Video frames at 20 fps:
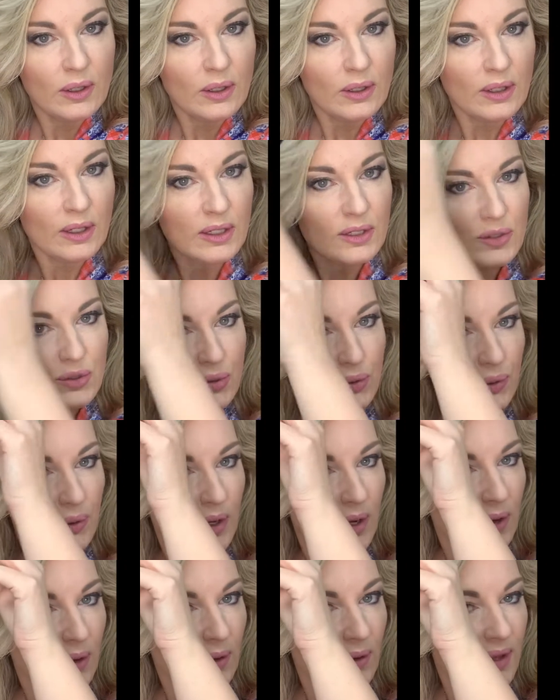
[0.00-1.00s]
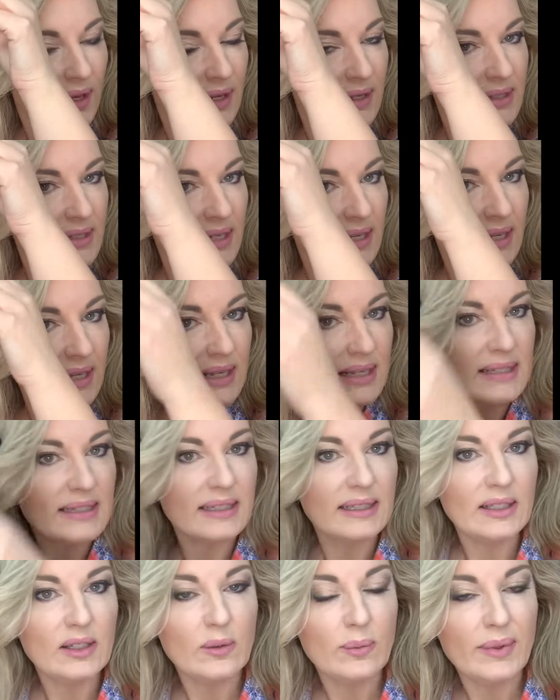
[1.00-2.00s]
control these ends a
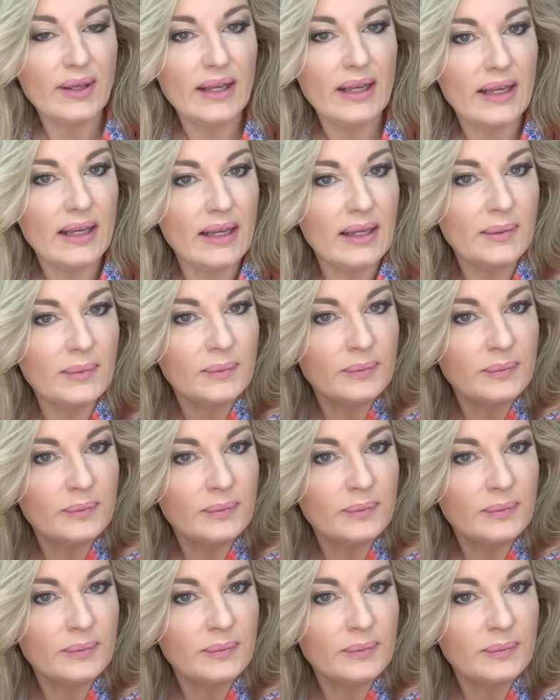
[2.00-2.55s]
little bit.